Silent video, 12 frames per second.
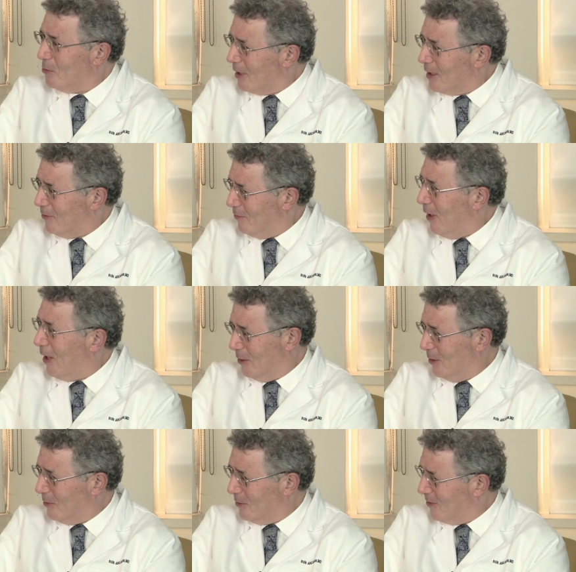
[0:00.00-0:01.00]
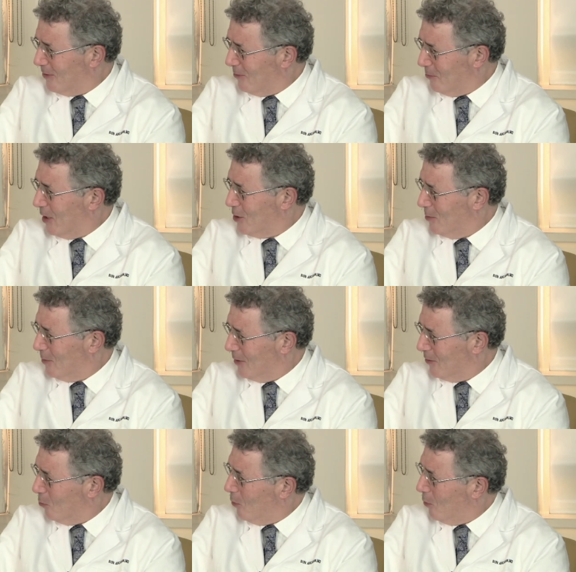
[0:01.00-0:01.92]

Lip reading: really follows regimens.